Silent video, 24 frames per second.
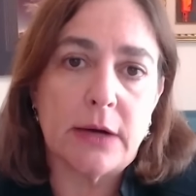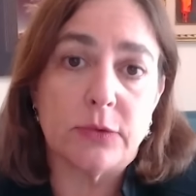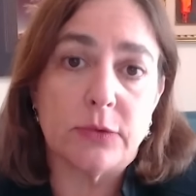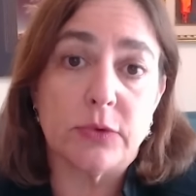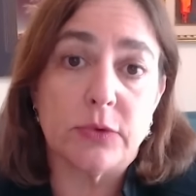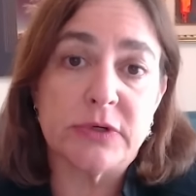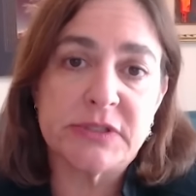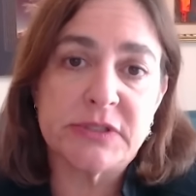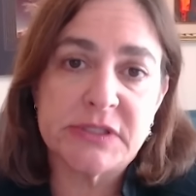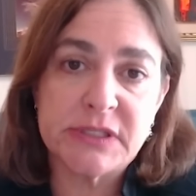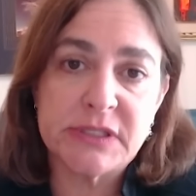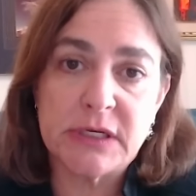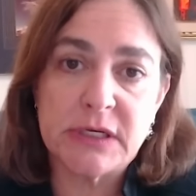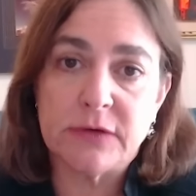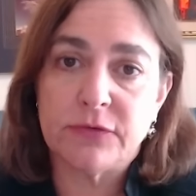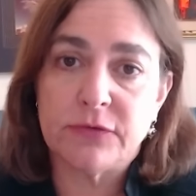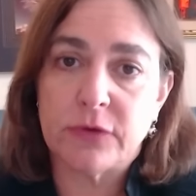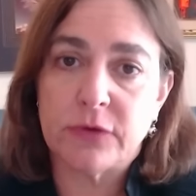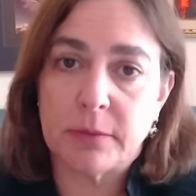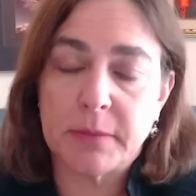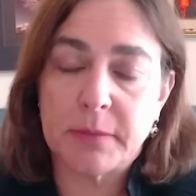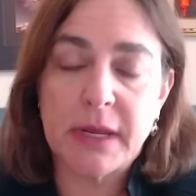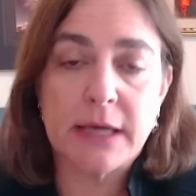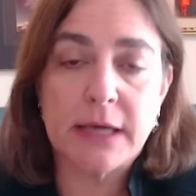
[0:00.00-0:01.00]
receive
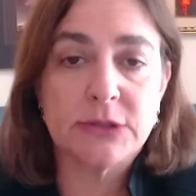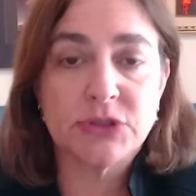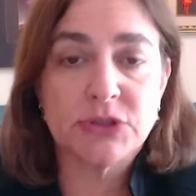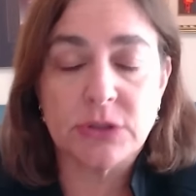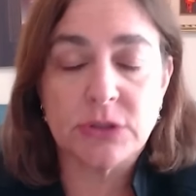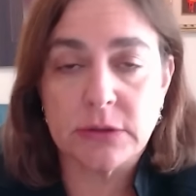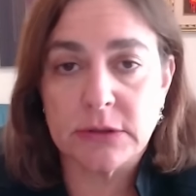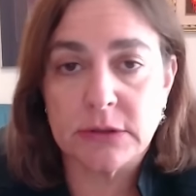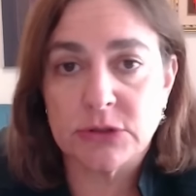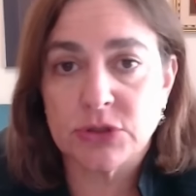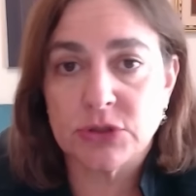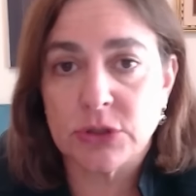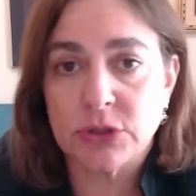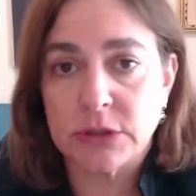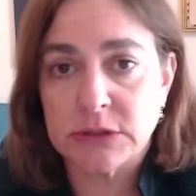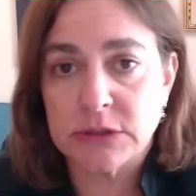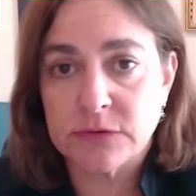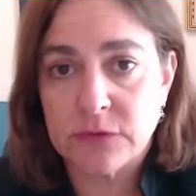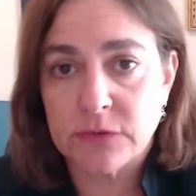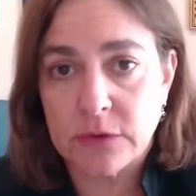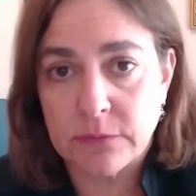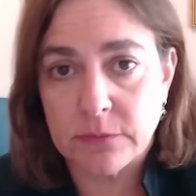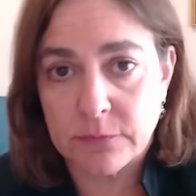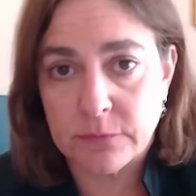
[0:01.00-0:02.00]
from national
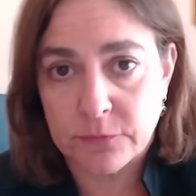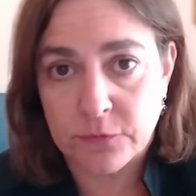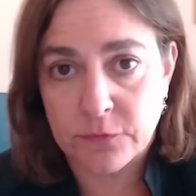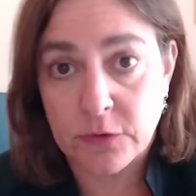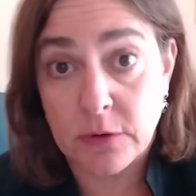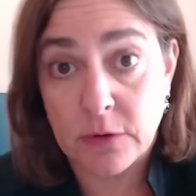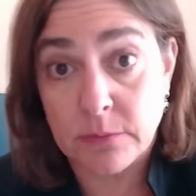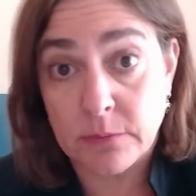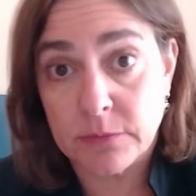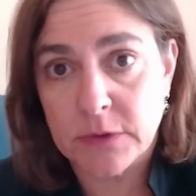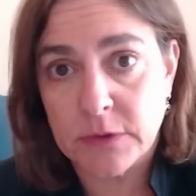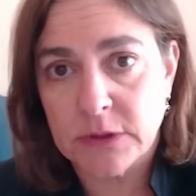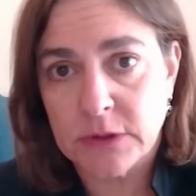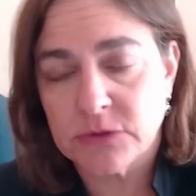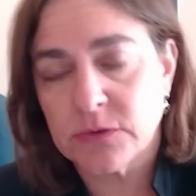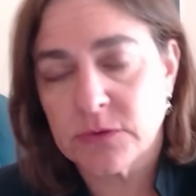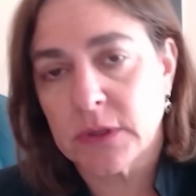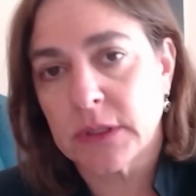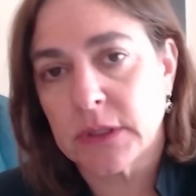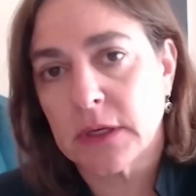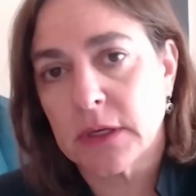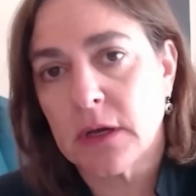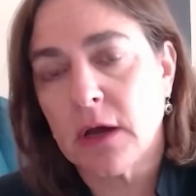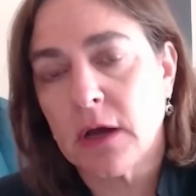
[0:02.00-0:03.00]
insurance from the
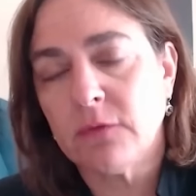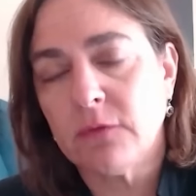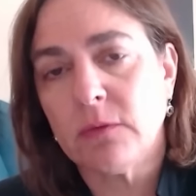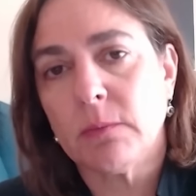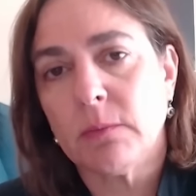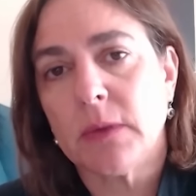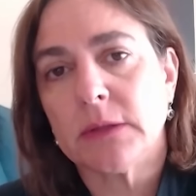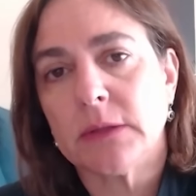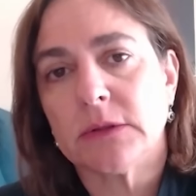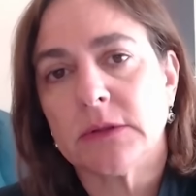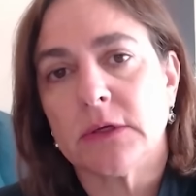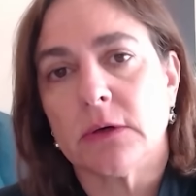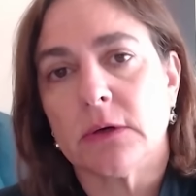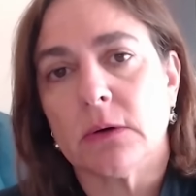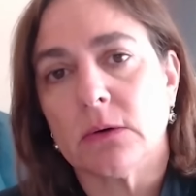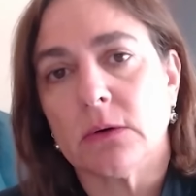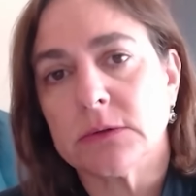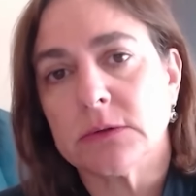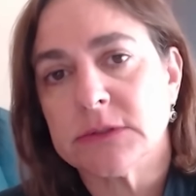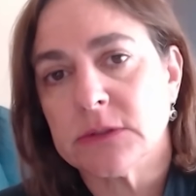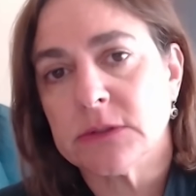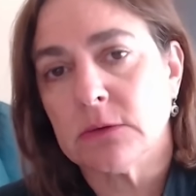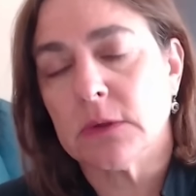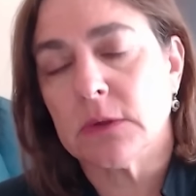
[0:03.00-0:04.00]
Israeli government, they're
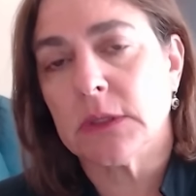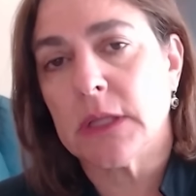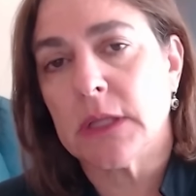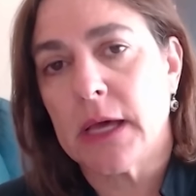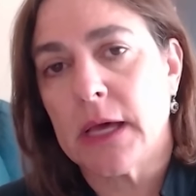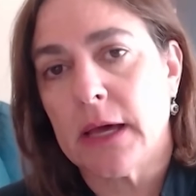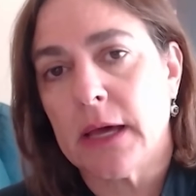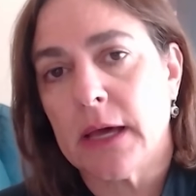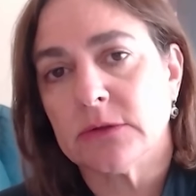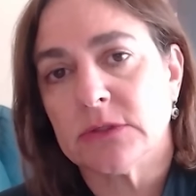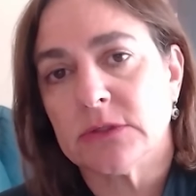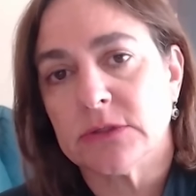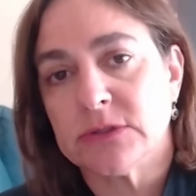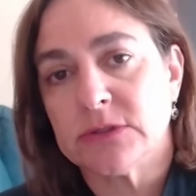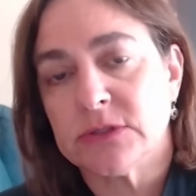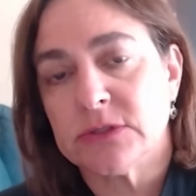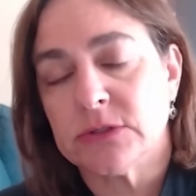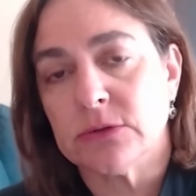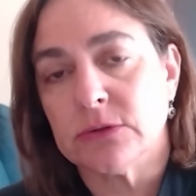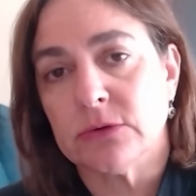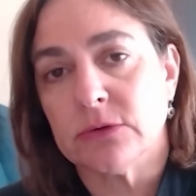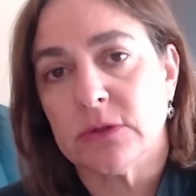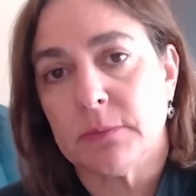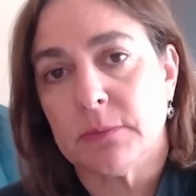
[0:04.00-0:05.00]
also allowed to
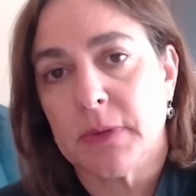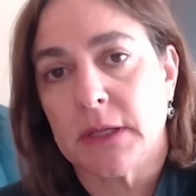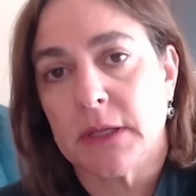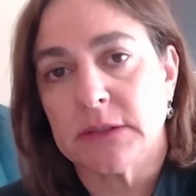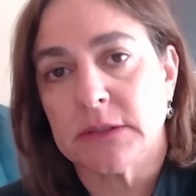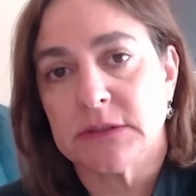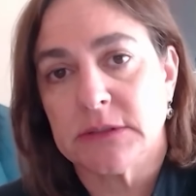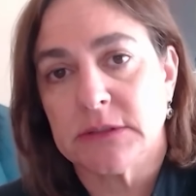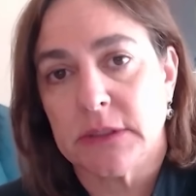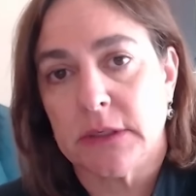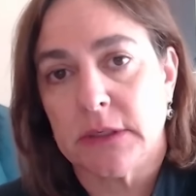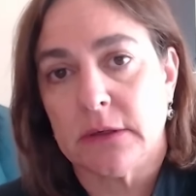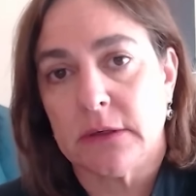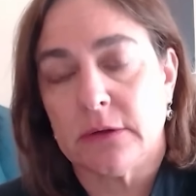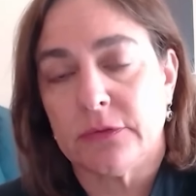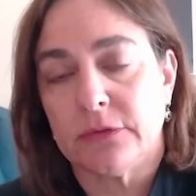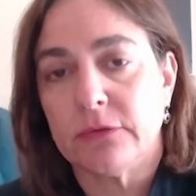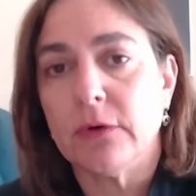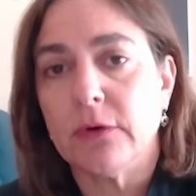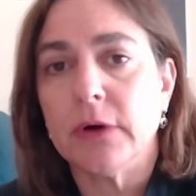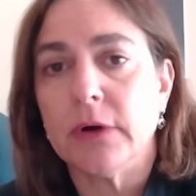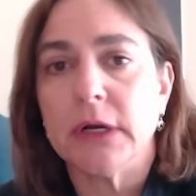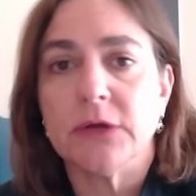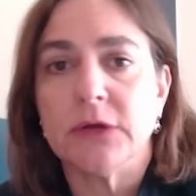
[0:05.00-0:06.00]
sue the Palestinian
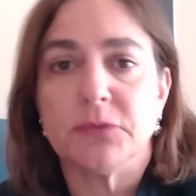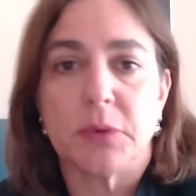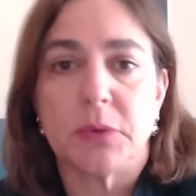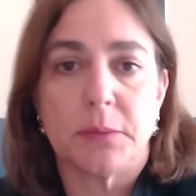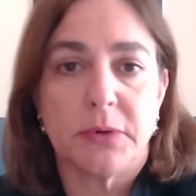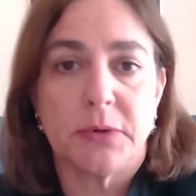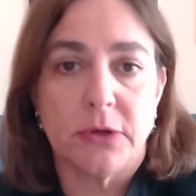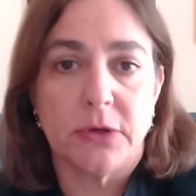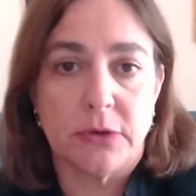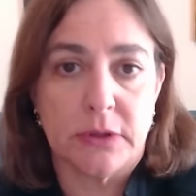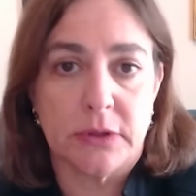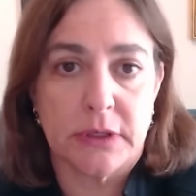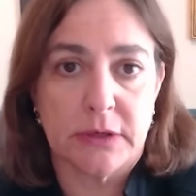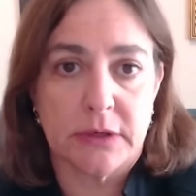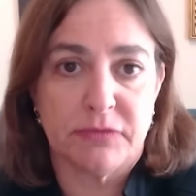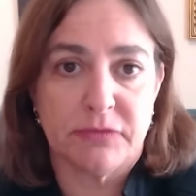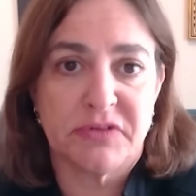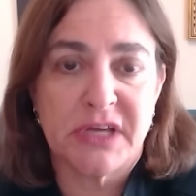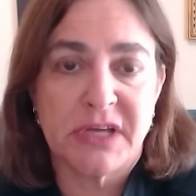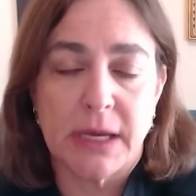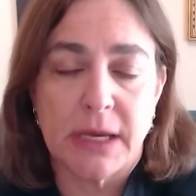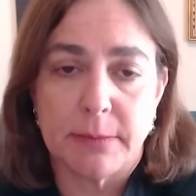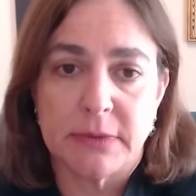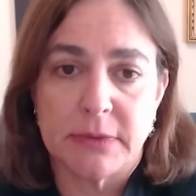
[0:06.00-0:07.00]
Authority for
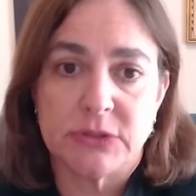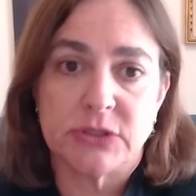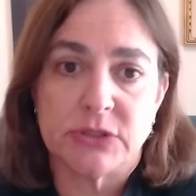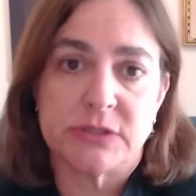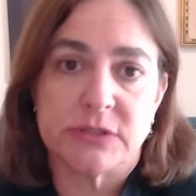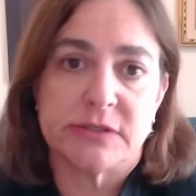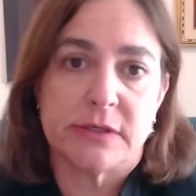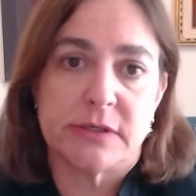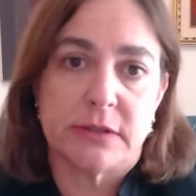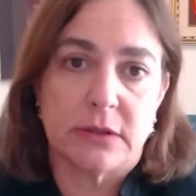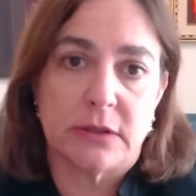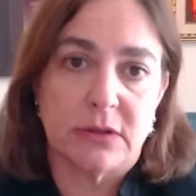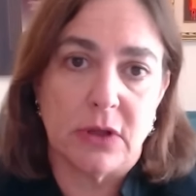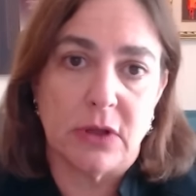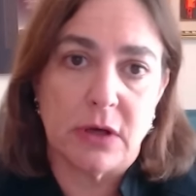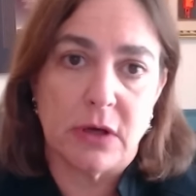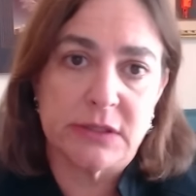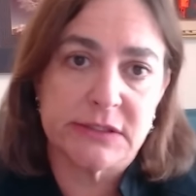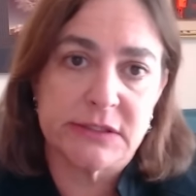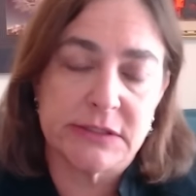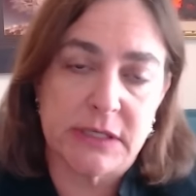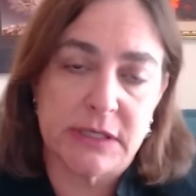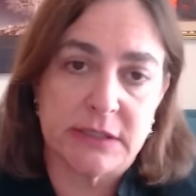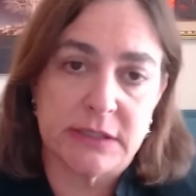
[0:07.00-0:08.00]
punitive damages, and the
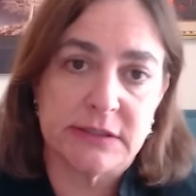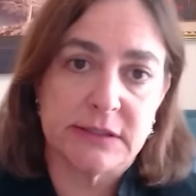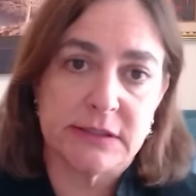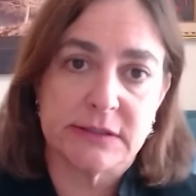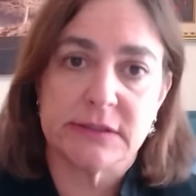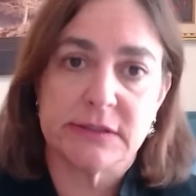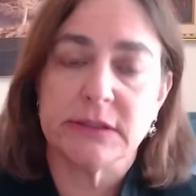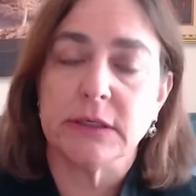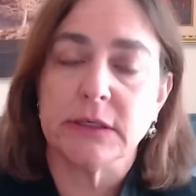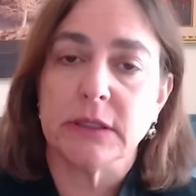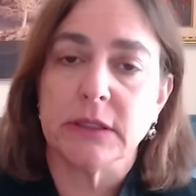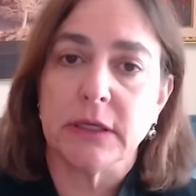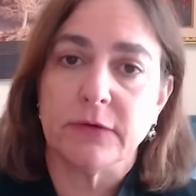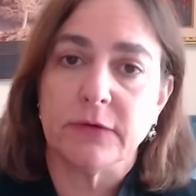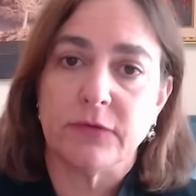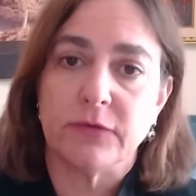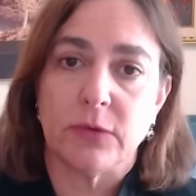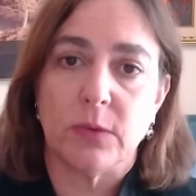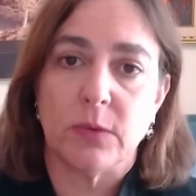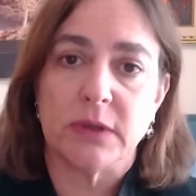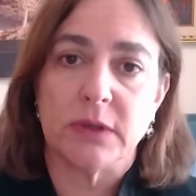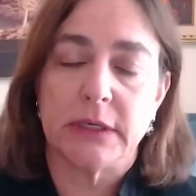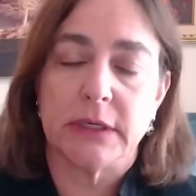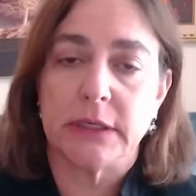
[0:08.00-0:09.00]
law sets a ceiling
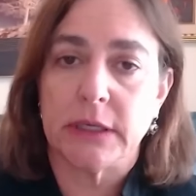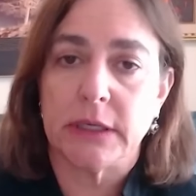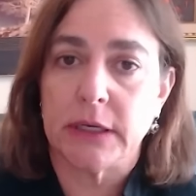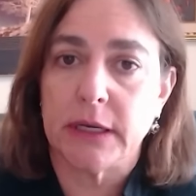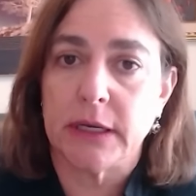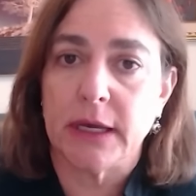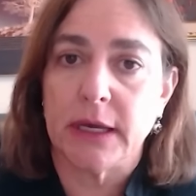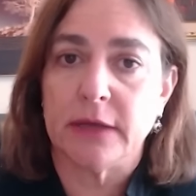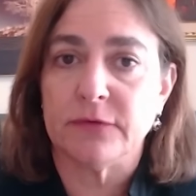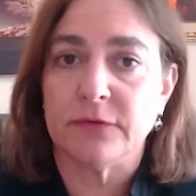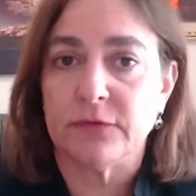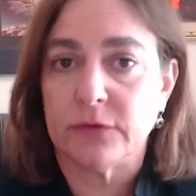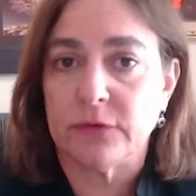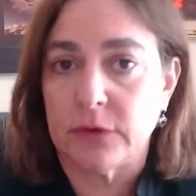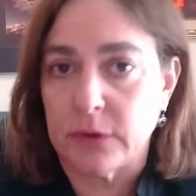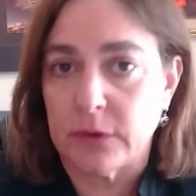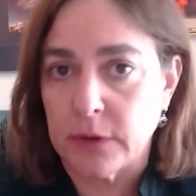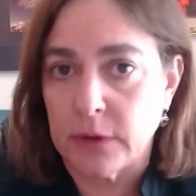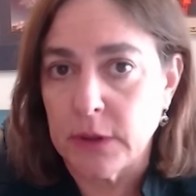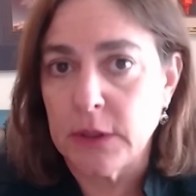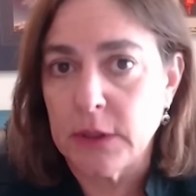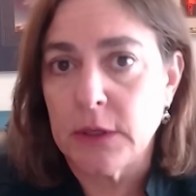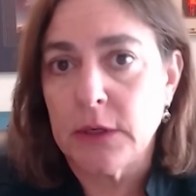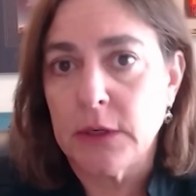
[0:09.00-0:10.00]
for what they can get
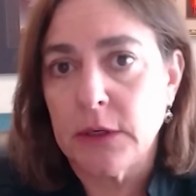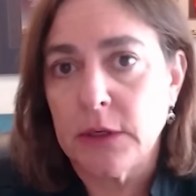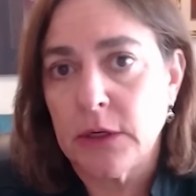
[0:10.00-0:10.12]
for,